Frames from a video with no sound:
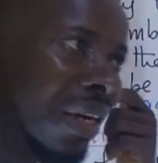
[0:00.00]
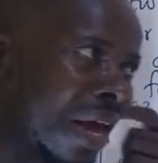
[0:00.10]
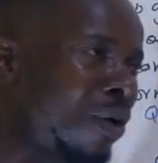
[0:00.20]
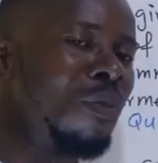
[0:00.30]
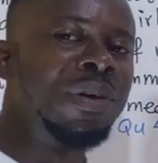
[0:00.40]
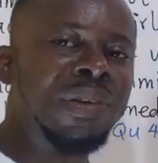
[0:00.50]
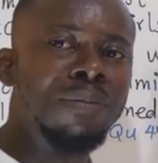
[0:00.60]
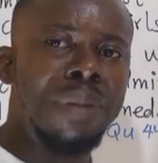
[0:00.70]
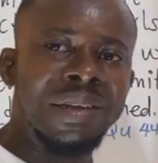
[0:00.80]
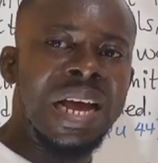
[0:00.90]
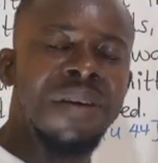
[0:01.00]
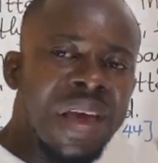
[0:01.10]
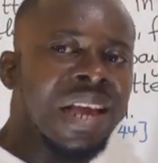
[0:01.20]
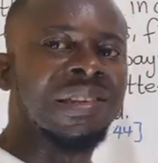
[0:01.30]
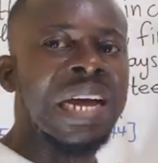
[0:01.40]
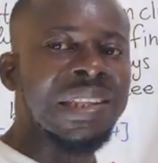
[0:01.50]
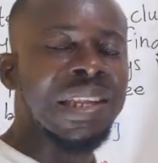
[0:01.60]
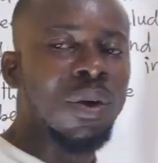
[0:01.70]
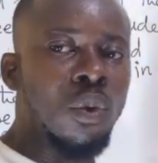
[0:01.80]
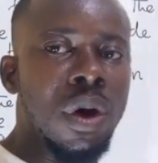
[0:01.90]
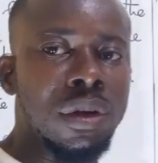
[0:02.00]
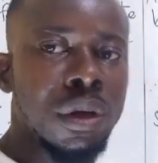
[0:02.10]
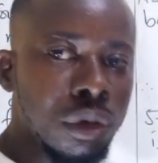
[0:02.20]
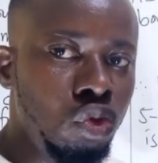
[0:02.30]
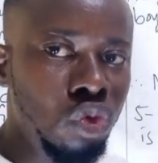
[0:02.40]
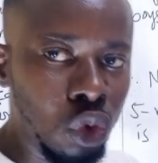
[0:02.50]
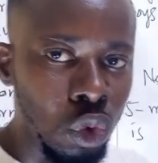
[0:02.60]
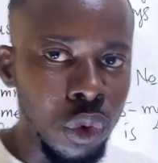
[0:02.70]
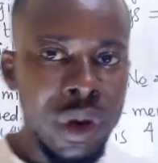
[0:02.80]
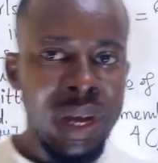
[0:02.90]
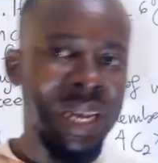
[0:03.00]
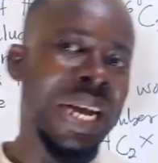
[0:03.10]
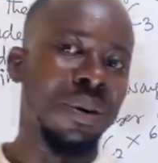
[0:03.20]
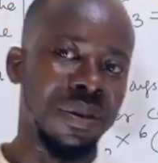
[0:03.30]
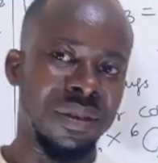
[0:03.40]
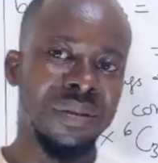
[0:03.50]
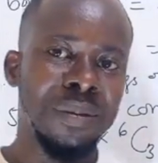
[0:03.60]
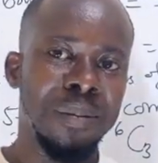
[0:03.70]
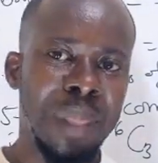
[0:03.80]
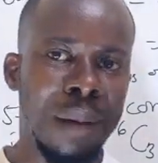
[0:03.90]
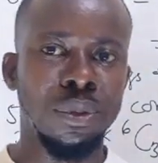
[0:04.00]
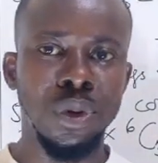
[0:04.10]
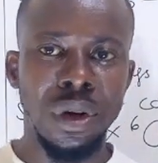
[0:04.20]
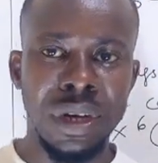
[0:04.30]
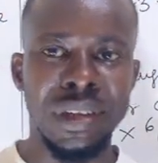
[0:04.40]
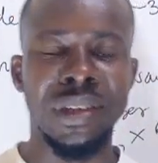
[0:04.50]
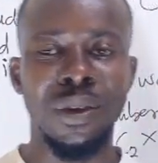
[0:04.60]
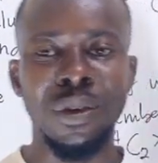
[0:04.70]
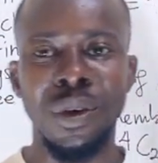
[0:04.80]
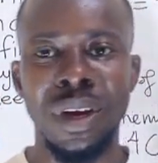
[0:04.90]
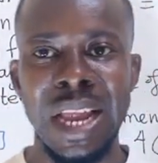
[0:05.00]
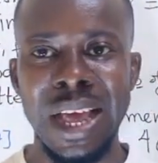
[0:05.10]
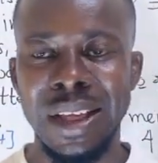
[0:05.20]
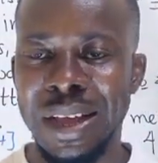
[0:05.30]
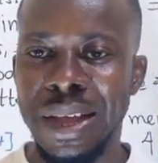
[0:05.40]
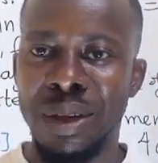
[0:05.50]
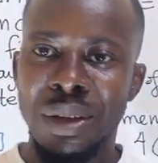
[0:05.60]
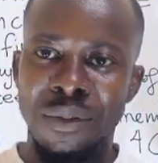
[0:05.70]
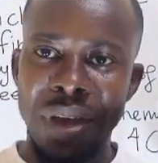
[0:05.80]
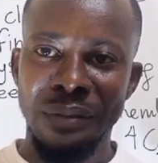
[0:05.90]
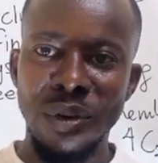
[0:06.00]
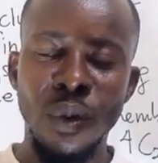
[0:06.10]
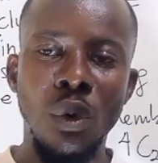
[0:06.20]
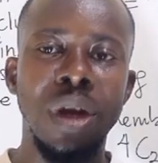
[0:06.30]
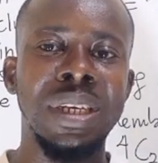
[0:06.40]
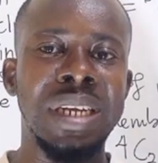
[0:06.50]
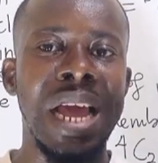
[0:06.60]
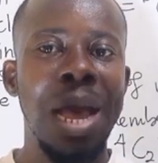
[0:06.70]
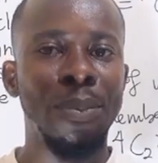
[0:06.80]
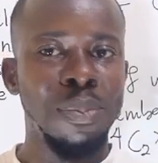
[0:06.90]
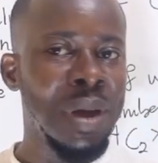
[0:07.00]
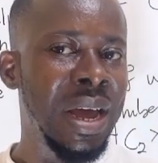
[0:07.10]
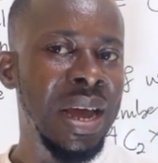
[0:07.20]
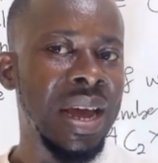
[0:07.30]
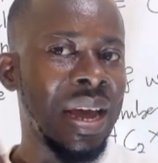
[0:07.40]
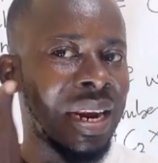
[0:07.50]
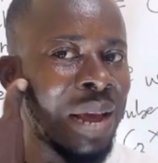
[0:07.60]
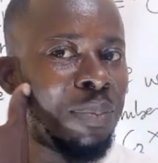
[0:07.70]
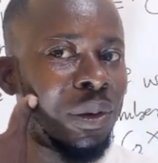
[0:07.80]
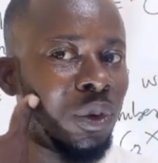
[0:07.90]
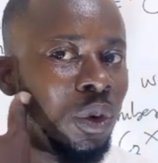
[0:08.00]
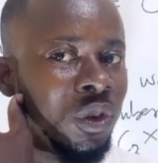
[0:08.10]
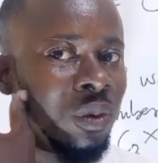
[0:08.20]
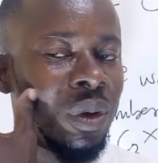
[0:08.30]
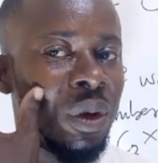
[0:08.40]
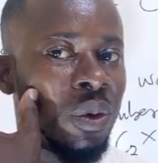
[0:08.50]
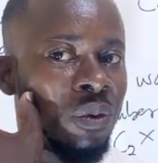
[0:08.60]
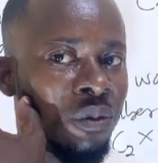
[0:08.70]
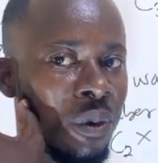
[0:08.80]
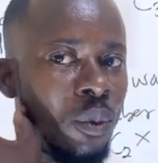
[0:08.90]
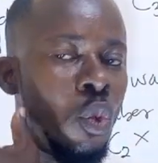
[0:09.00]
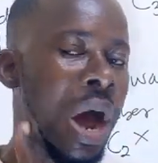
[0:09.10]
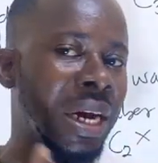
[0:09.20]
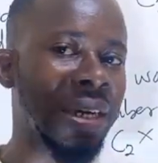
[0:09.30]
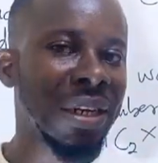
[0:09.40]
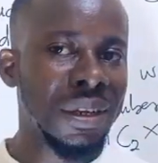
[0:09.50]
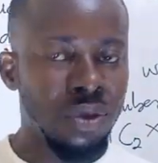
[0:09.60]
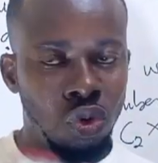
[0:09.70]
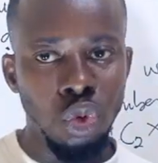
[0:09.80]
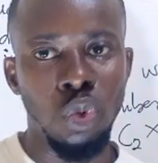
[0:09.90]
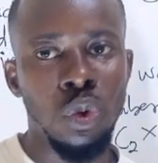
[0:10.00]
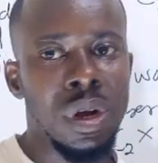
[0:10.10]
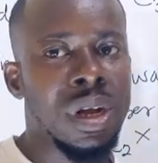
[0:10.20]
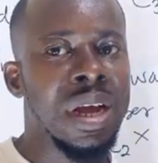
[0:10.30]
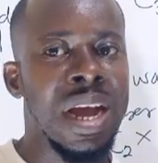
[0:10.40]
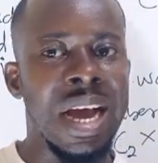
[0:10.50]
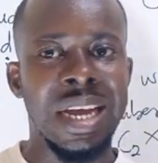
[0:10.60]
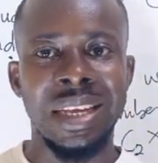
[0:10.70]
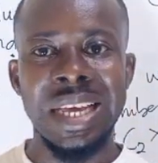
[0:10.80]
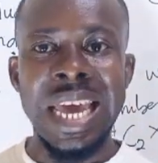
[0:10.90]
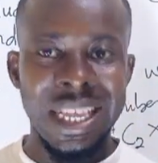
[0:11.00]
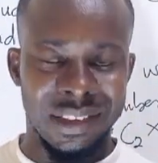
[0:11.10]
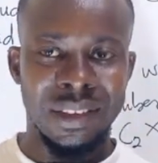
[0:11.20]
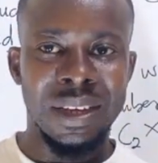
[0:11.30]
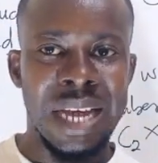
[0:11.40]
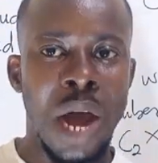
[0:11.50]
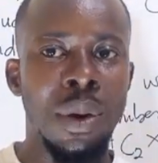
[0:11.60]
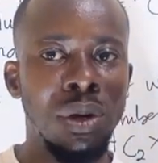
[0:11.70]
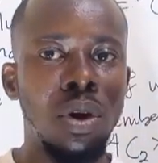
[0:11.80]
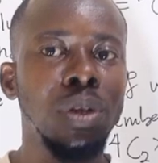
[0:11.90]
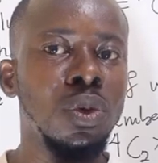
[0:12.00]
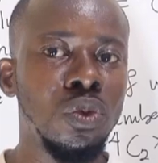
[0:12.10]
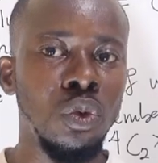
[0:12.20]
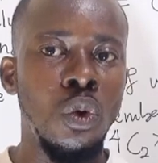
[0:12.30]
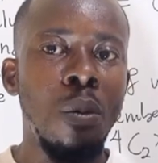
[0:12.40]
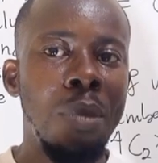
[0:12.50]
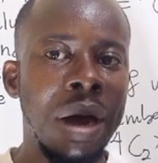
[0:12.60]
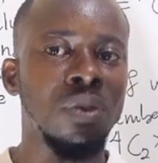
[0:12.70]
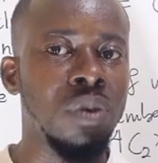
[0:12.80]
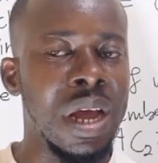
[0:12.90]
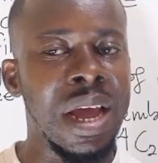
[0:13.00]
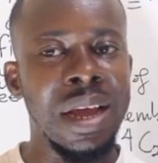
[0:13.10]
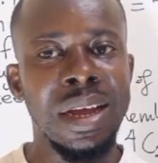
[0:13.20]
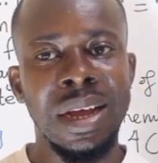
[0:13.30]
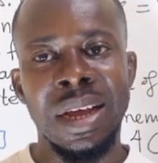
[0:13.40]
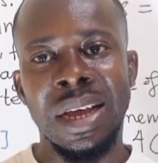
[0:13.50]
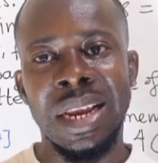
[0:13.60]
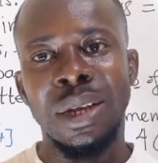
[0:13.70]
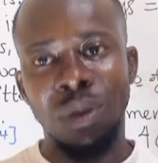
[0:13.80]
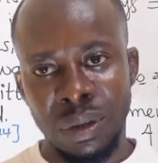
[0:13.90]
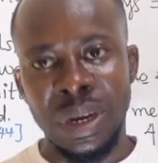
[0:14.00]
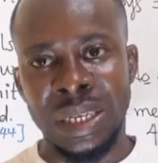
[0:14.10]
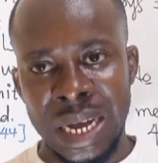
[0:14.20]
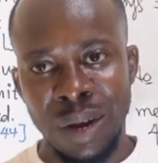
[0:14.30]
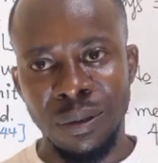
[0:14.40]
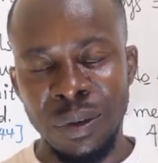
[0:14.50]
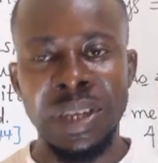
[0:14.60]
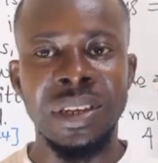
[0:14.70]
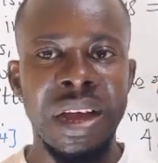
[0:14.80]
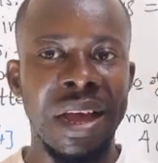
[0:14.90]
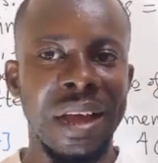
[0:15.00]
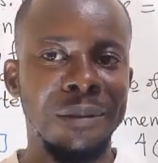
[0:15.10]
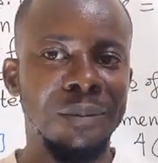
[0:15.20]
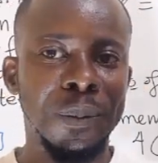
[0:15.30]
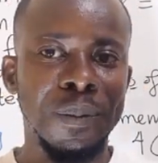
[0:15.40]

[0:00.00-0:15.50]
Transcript: the committee must have exactly what? 2 girls. I'm sure this is also clear. If you have not watched the episodes from 1 to 8, I will indulge you to go back to the channel, which is the